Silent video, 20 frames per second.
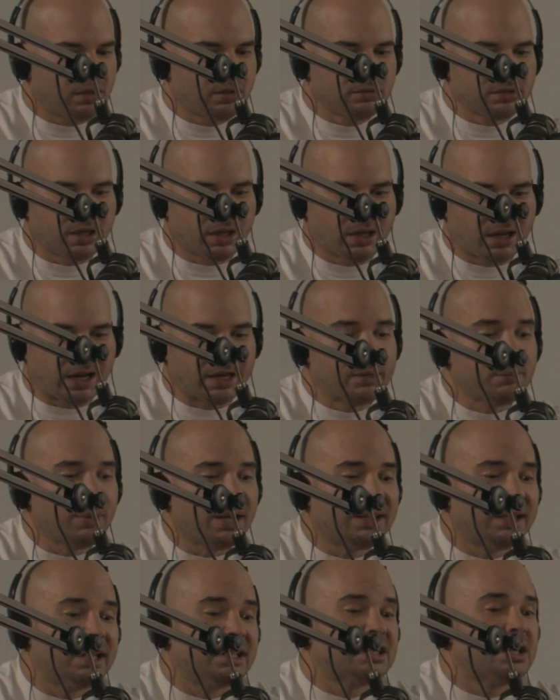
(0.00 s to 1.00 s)
okay. I didn't
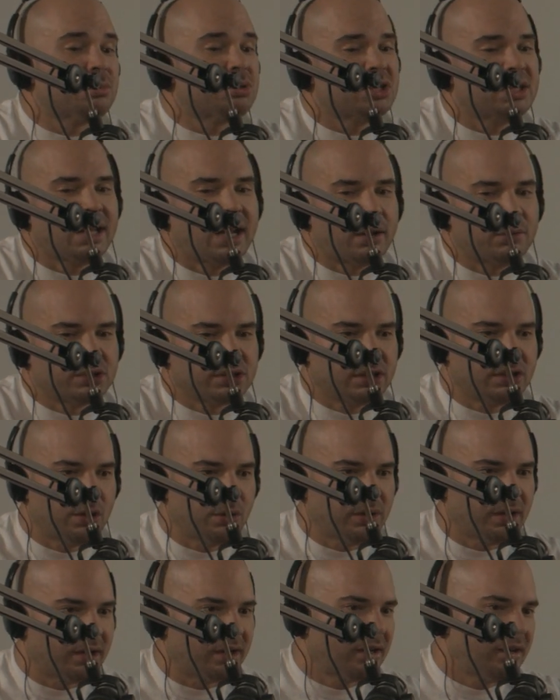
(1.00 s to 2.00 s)
make the assumption that I was gonna go
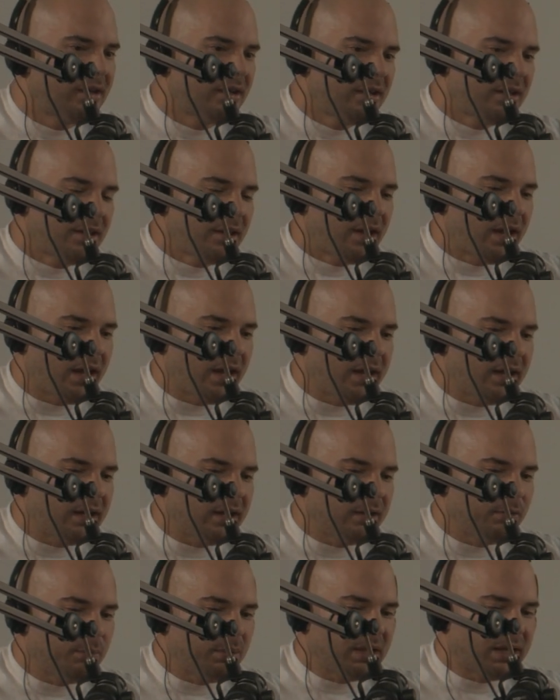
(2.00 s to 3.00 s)
there, and
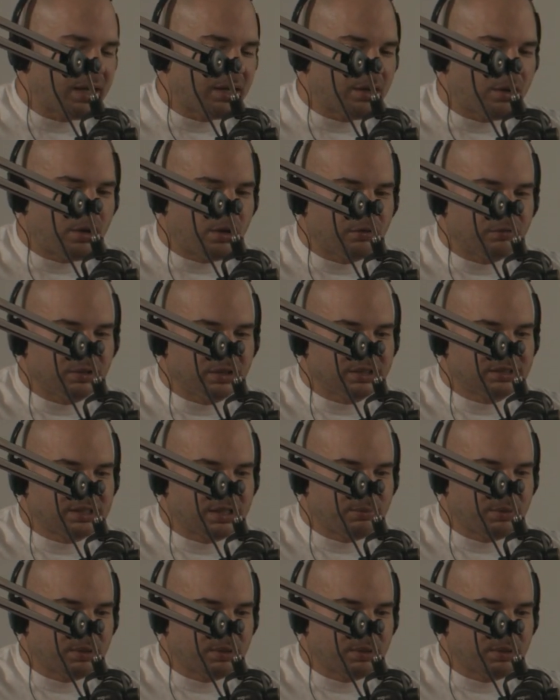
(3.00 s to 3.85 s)
it would be like all real estate